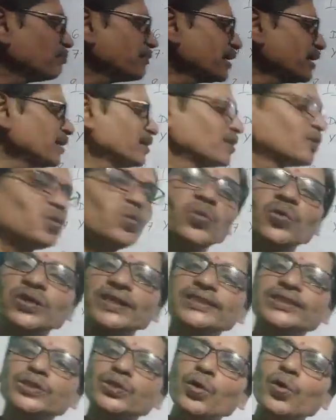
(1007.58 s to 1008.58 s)
me
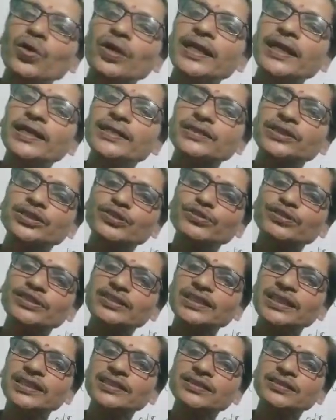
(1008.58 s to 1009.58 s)
which road leads to
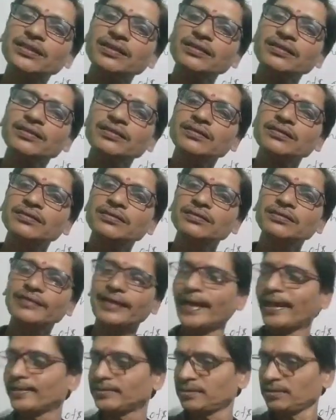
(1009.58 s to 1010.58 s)
station?
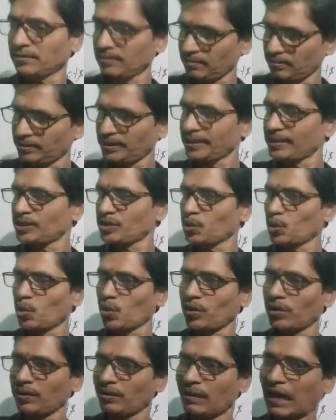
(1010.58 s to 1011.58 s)
Yes, this
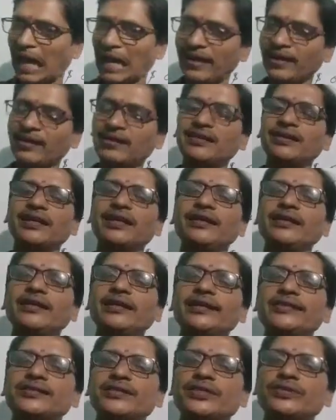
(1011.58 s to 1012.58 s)
road directly
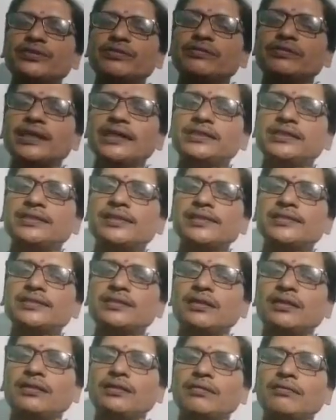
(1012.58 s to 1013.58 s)
leads you to the
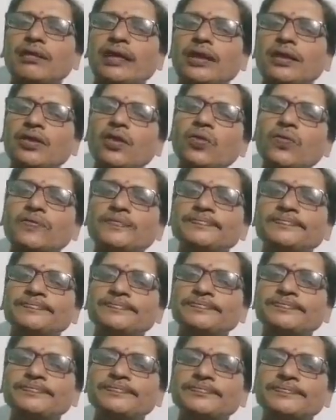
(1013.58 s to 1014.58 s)
station. You can go.
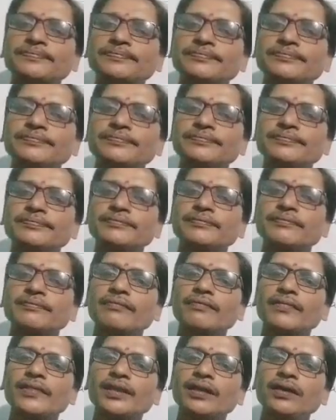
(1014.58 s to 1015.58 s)

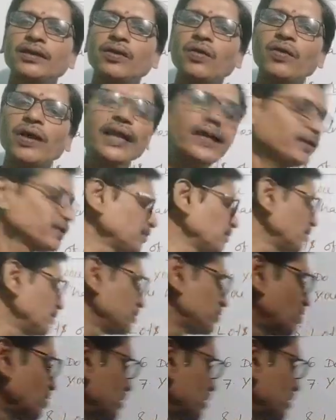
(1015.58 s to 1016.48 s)
Okay? So